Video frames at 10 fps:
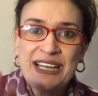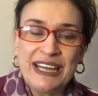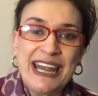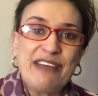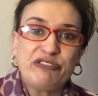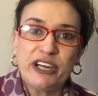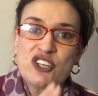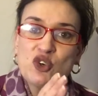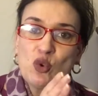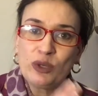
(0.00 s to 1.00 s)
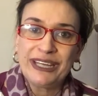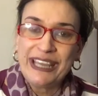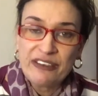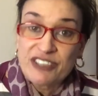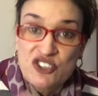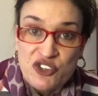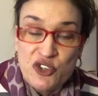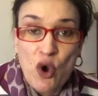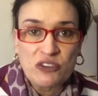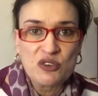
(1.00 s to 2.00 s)
leverage, or leave is
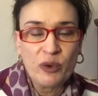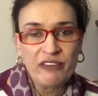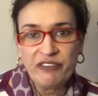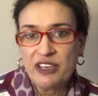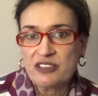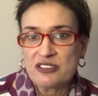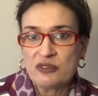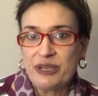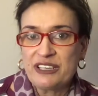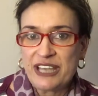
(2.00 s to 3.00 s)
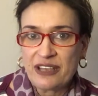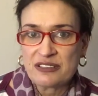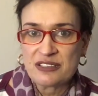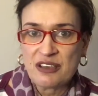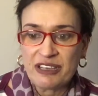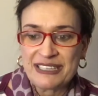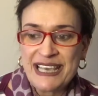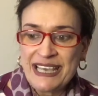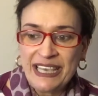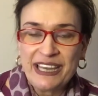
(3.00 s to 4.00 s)
not a wet finger to the wind exercise.
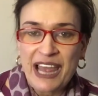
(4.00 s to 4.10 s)
It